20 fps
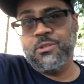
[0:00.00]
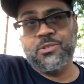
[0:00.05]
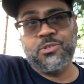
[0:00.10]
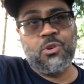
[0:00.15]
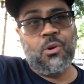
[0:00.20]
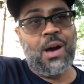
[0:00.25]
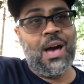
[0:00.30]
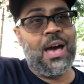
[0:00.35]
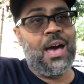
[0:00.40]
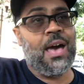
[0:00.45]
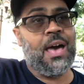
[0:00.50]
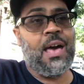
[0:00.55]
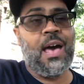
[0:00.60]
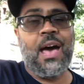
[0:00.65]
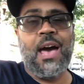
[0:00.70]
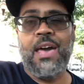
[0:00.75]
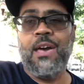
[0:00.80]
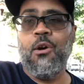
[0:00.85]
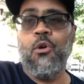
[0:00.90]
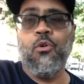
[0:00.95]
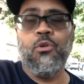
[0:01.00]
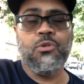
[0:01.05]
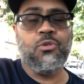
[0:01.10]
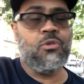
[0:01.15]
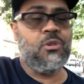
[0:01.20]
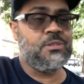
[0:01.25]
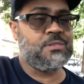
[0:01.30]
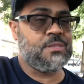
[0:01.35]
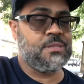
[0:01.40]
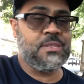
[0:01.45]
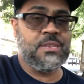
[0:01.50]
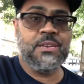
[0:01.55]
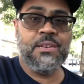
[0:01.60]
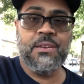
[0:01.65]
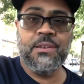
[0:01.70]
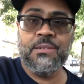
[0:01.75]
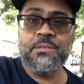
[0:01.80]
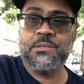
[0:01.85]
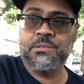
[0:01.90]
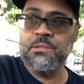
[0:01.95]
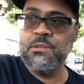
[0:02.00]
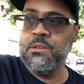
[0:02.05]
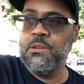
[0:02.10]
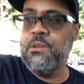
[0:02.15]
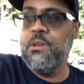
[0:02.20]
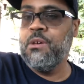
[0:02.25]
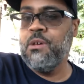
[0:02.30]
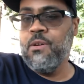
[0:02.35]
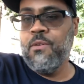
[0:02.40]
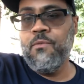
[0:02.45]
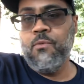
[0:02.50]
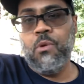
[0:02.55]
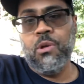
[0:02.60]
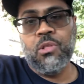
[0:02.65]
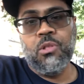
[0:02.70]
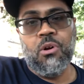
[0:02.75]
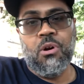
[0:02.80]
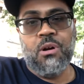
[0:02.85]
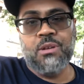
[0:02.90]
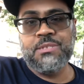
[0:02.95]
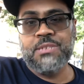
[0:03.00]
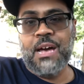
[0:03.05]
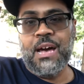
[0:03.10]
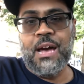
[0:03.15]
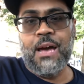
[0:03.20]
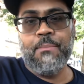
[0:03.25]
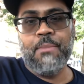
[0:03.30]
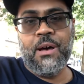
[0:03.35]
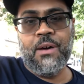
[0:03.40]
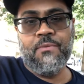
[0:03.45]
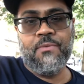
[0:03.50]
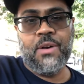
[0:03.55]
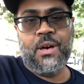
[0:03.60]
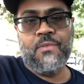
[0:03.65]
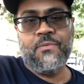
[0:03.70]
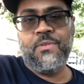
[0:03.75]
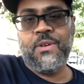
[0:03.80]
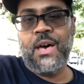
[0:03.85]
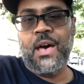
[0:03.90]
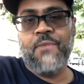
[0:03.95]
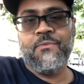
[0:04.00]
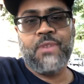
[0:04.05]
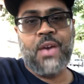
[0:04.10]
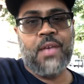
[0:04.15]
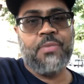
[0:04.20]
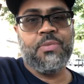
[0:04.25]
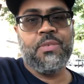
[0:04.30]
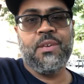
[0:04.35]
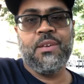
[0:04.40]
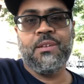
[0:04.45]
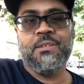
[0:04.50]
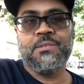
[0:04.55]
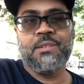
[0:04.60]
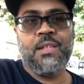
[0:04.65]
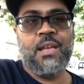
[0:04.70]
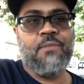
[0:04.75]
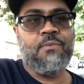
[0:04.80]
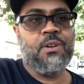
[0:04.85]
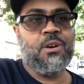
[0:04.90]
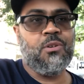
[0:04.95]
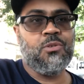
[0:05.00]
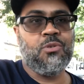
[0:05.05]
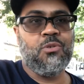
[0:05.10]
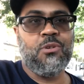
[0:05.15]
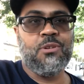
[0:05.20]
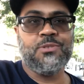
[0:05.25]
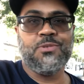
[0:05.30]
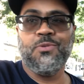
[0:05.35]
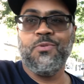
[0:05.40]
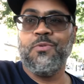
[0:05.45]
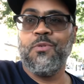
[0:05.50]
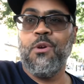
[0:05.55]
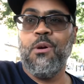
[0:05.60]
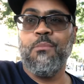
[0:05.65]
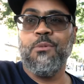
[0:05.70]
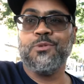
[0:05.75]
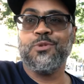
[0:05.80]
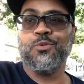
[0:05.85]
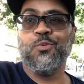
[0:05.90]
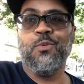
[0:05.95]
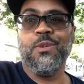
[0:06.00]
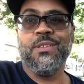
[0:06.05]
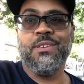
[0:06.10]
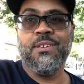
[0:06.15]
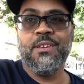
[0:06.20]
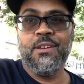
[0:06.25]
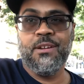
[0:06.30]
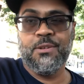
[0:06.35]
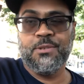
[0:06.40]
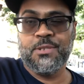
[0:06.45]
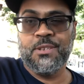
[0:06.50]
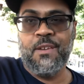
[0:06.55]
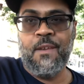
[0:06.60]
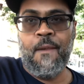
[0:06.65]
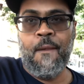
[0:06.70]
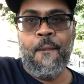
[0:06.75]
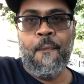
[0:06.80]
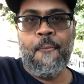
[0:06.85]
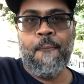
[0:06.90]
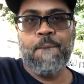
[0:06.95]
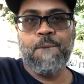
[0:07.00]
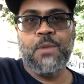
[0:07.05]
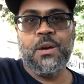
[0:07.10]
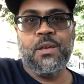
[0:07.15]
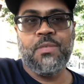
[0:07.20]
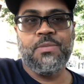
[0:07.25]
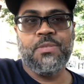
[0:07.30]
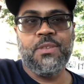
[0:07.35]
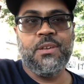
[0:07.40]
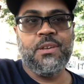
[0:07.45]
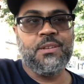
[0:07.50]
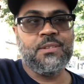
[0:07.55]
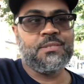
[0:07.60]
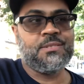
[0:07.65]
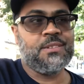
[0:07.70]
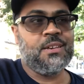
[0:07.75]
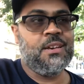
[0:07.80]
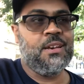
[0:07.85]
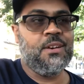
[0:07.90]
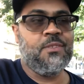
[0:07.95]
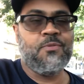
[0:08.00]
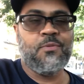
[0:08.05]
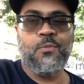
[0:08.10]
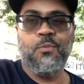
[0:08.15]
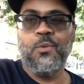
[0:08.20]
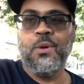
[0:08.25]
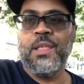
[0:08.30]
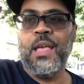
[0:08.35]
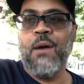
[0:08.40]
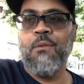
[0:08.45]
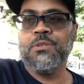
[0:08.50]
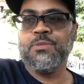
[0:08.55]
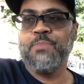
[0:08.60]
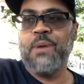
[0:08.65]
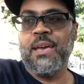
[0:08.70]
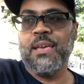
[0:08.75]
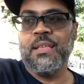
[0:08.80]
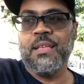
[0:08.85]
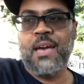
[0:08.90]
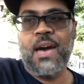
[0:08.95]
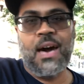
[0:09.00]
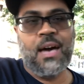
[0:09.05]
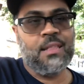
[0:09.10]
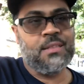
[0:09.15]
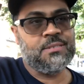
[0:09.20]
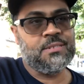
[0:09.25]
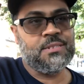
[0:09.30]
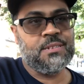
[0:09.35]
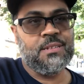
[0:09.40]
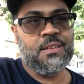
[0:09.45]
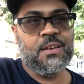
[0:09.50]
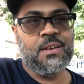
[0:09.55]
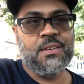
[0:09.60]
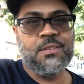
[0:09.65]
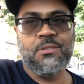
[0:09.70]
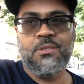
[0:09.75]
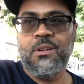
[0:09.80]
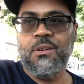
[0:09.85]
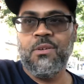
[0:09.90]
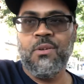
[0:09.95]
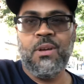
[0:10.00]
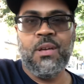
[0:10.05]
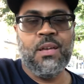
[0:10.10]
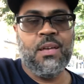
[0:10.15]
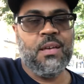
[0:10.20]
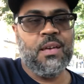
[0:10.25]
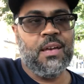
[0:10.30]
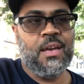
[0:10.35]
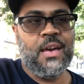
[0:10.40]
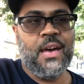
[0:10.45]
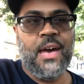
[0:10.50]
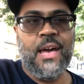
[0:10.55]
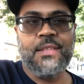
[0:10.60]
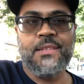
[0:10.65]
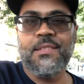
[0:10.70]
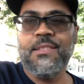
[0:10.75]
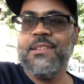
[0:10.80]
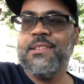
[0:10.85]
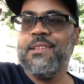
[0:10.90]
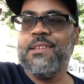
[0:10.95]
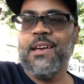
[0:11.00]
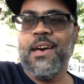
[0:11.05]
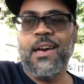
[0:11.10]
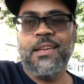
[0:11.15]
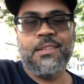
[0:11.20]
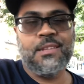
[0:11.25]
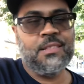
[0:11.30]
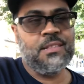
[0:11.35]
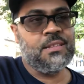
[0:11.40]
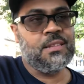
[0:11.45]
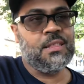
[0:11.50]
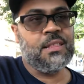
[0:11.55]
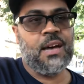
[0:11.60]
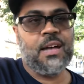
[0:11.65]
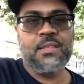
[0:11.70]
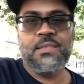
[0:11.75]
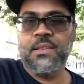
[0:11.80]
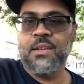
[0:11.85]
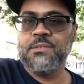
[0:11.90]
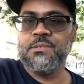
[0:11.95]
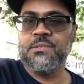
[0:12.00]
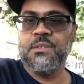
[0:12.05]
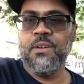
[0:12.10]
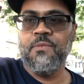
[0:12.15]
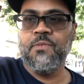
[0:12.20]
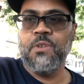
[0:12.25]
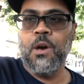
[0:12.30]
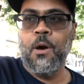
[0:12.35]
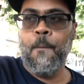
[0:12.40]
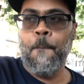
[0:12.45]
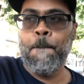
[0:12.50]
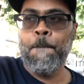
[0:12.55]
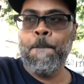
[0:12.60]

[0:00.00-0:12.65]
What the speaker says: So I hold on to things for a long time. I've got things that I've held on to for almost 20 years. Things from when I was back in college. And, I had to let a lot of that stuff go.